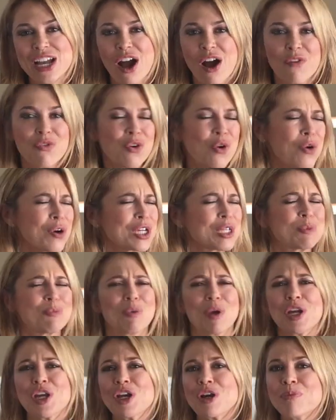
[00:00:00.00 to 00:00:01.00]
Of course,
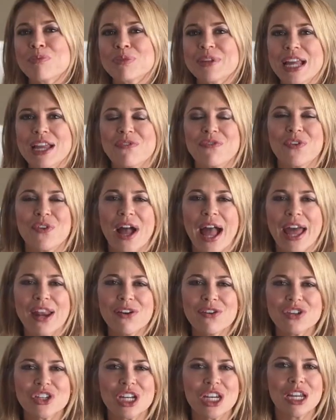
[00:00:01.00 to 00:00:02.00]
bring your playful
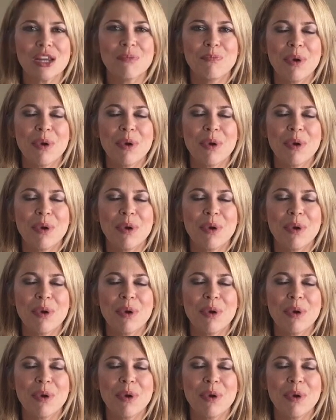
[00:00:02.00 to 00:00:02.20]
energy,